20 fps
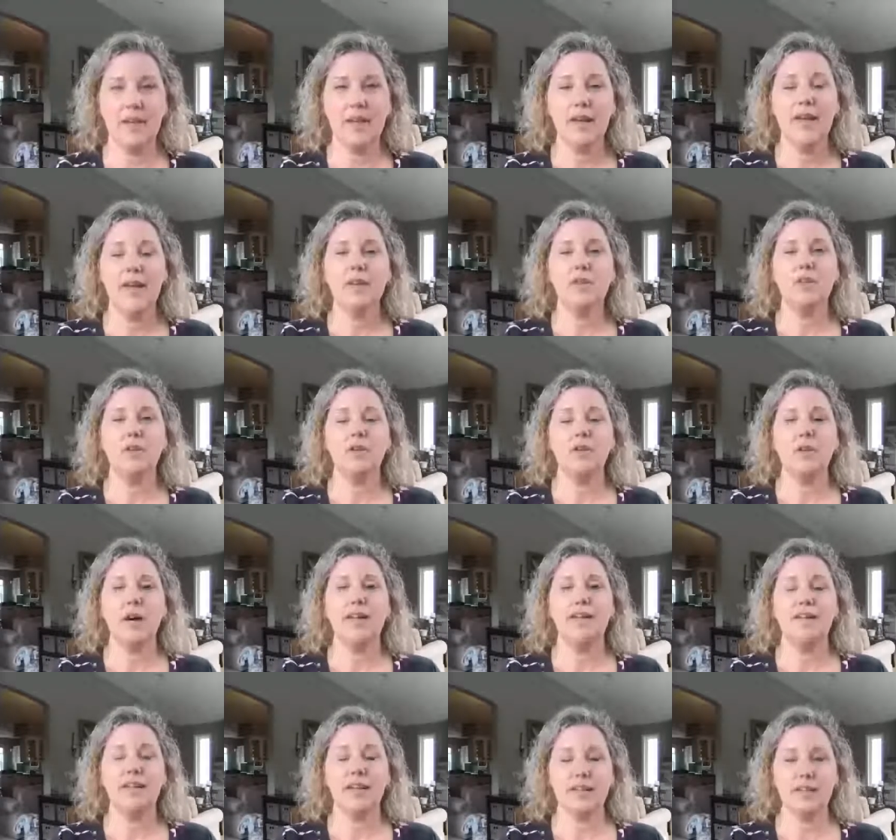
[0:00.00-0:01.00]
So a
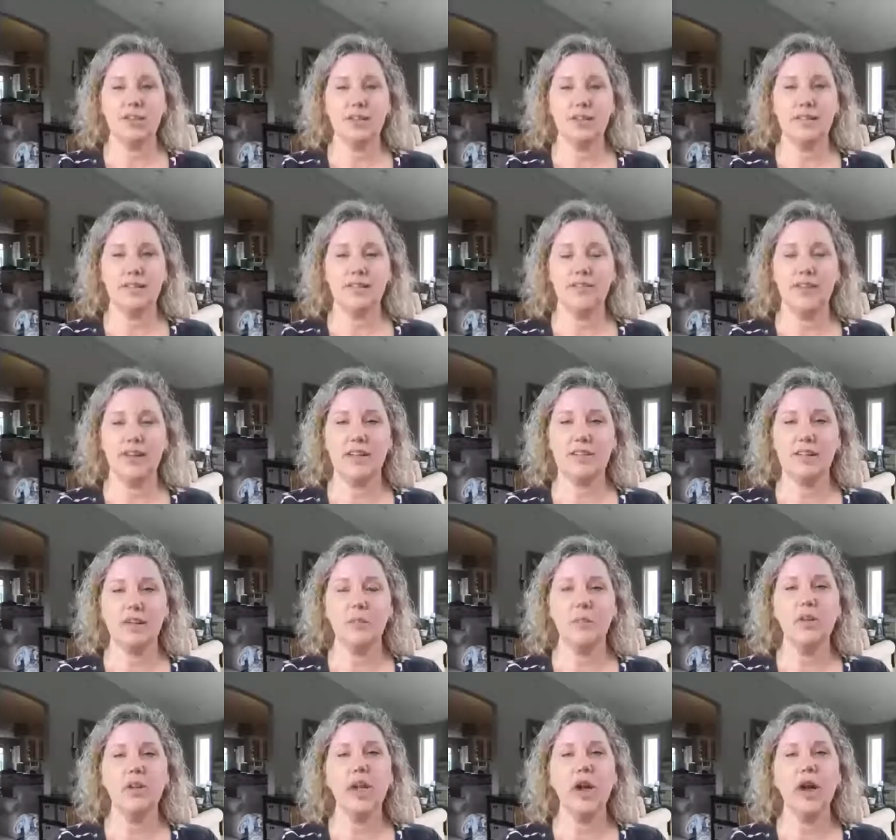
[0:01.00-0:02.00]
digestive enzyme
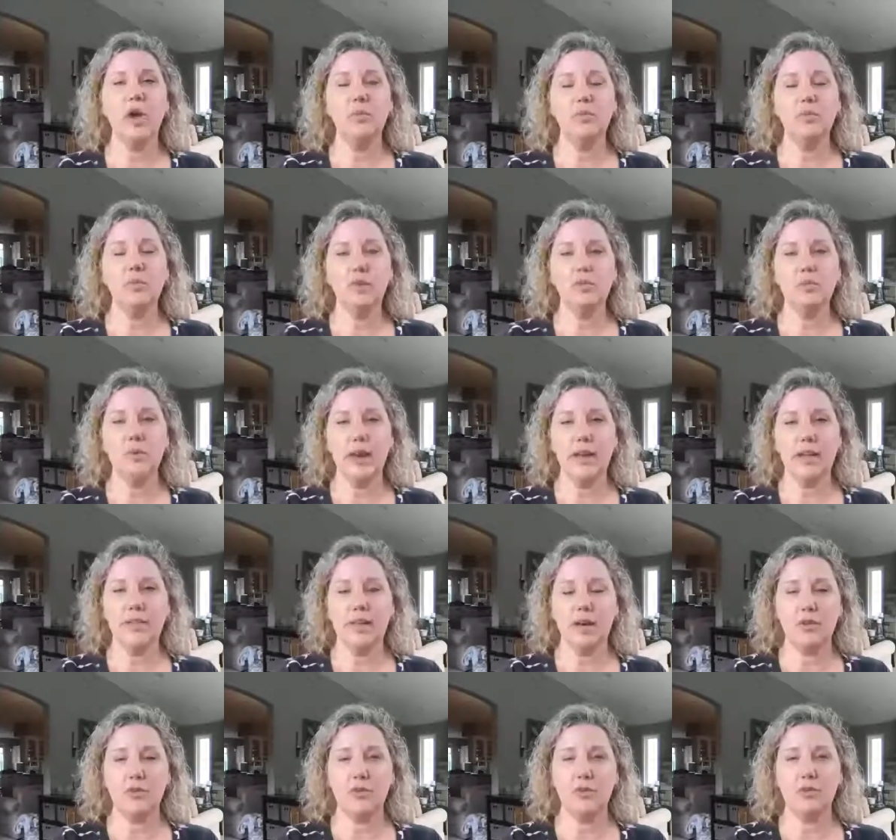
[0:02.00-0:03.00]
will help you break
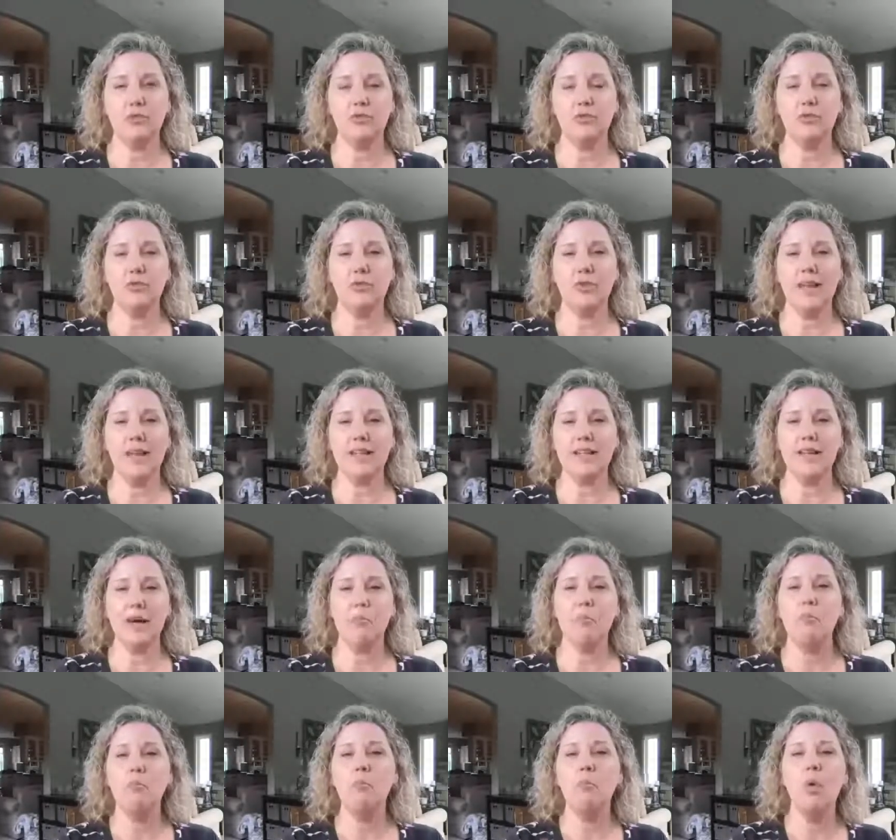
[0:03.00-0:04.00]
down your food and get
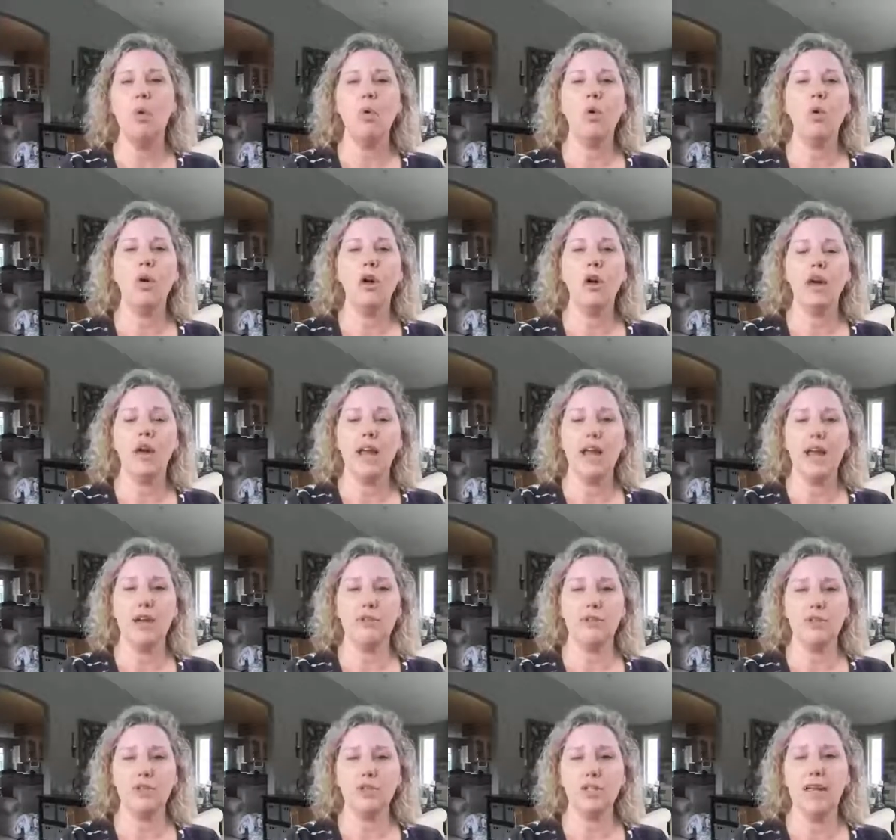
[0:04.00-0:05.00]
more
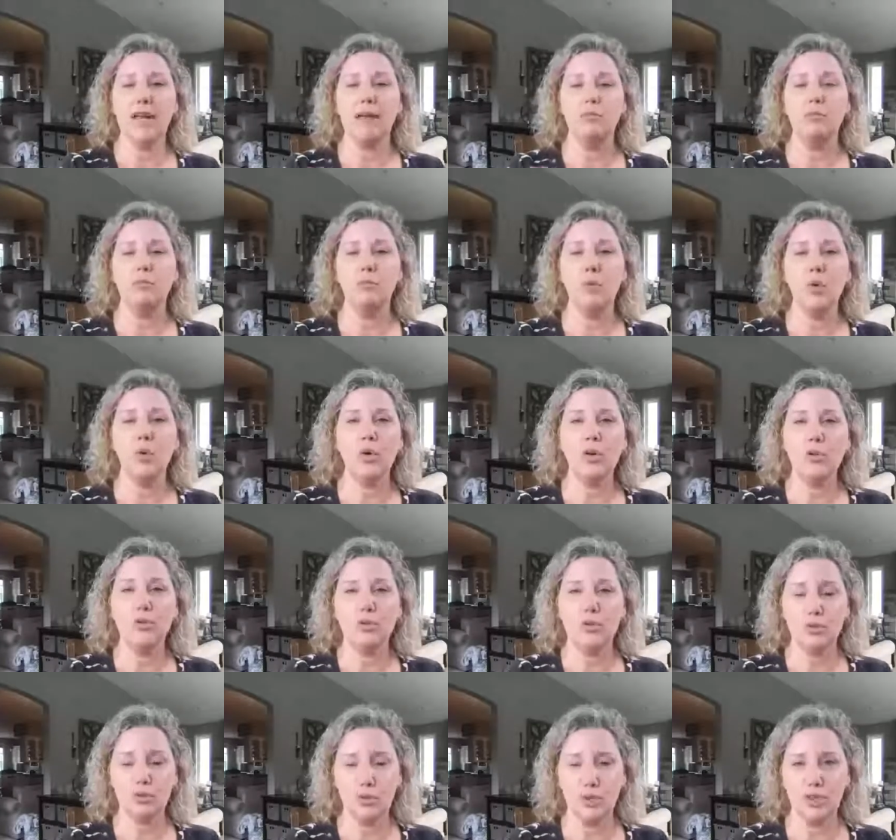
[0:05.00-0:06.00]
energy and more
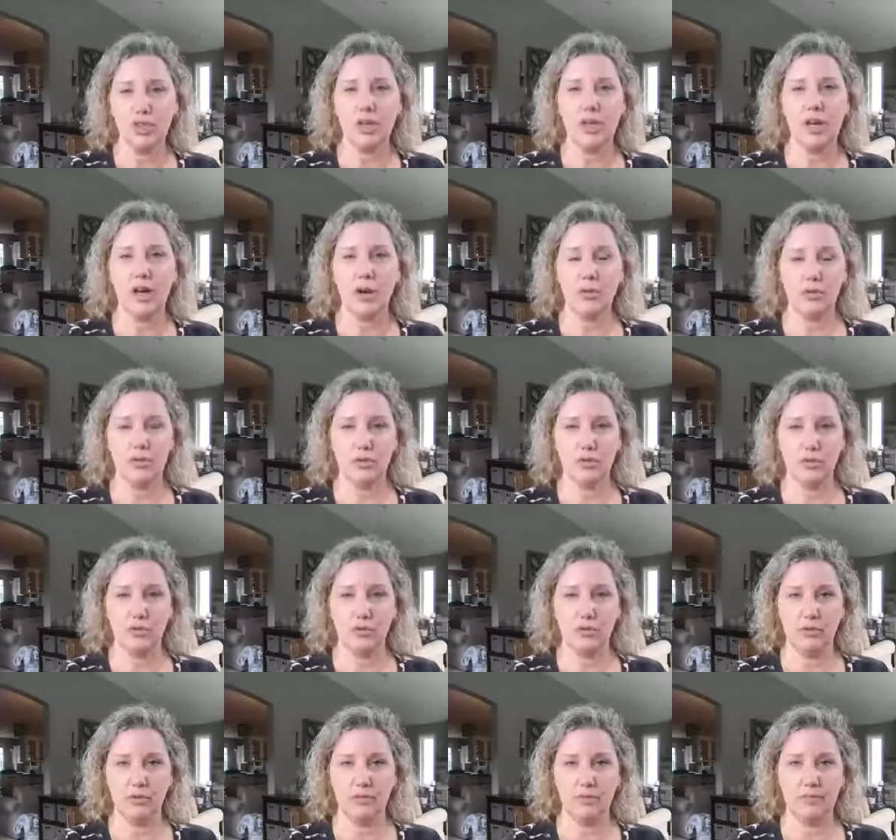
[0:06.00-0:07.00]
nutrition out of your
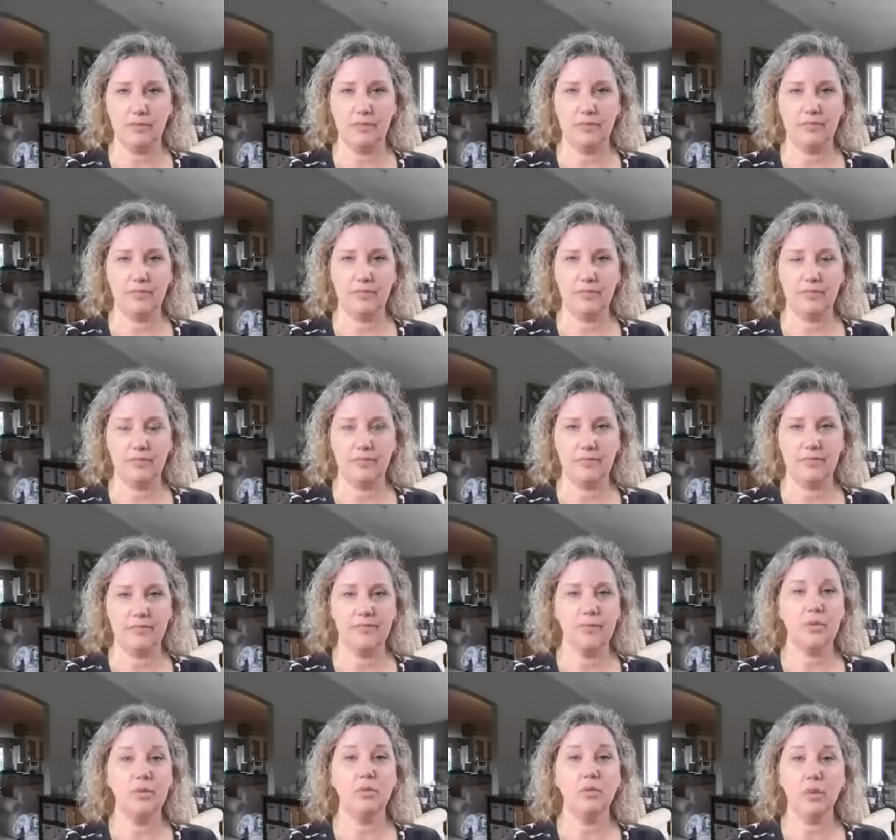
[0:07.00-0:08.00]
food.
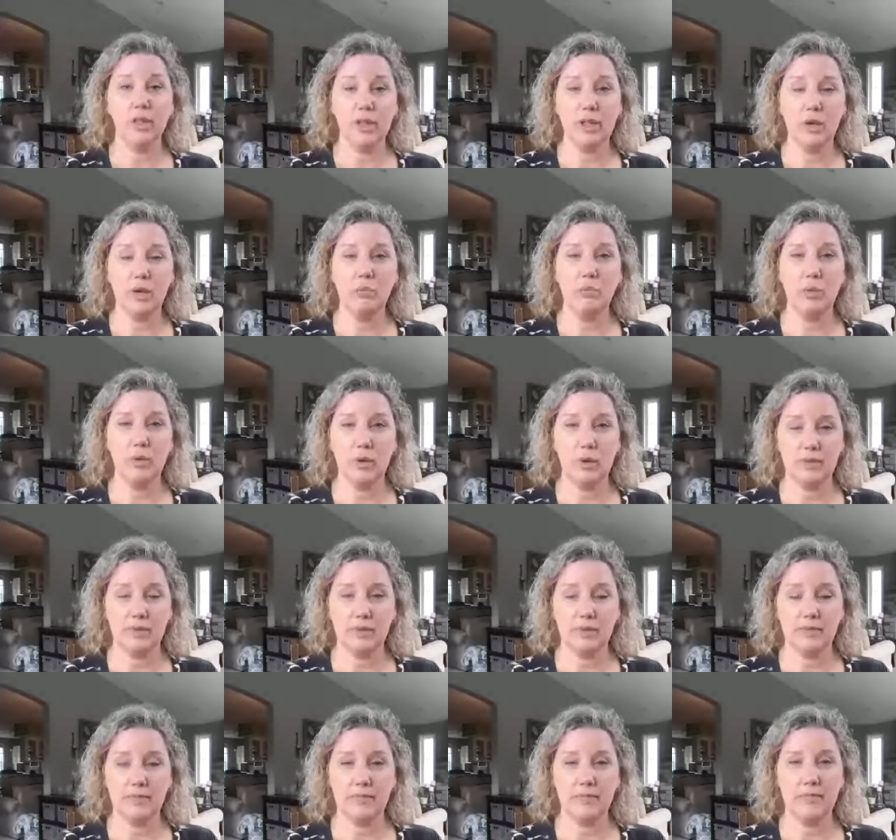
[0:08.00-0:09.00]
Really
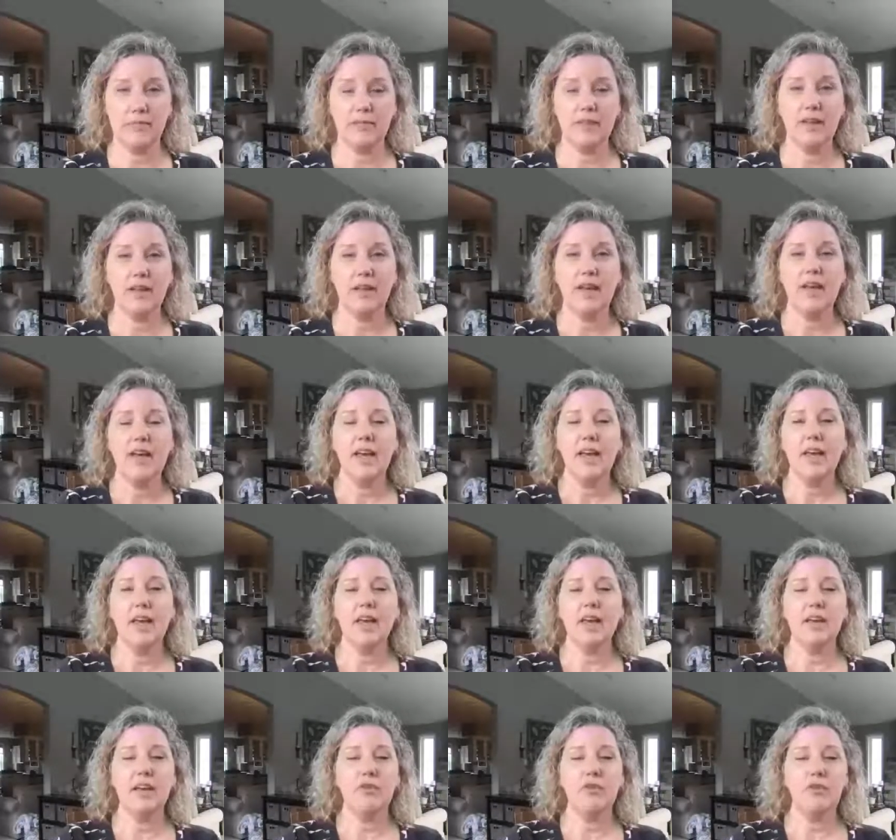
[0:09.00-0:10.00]
important.
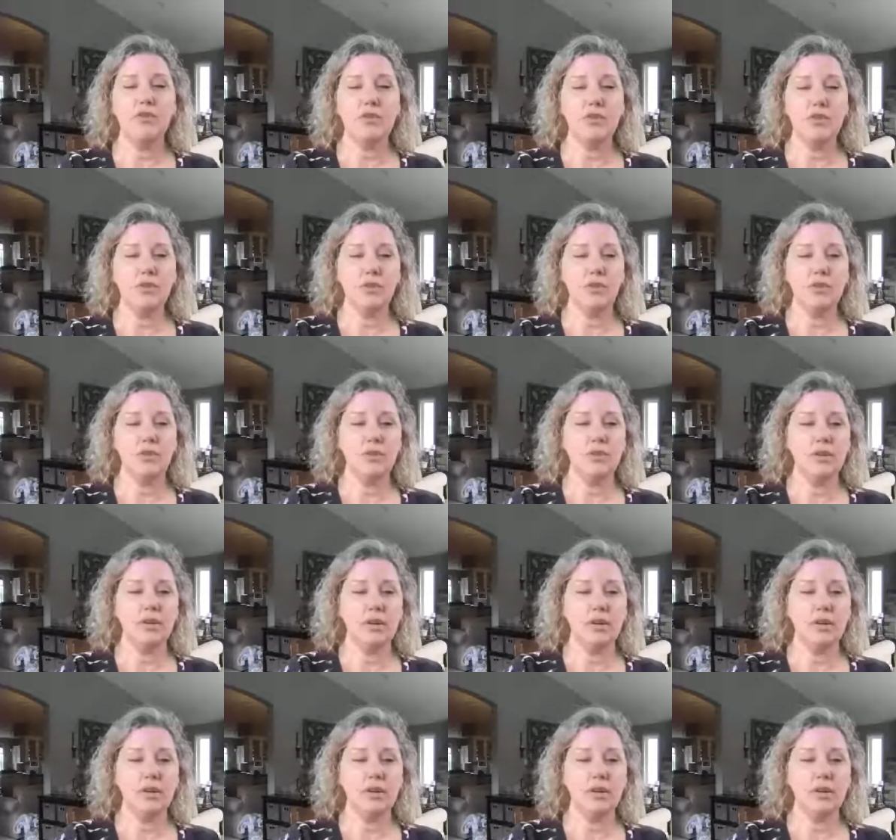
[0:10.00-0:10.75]
If you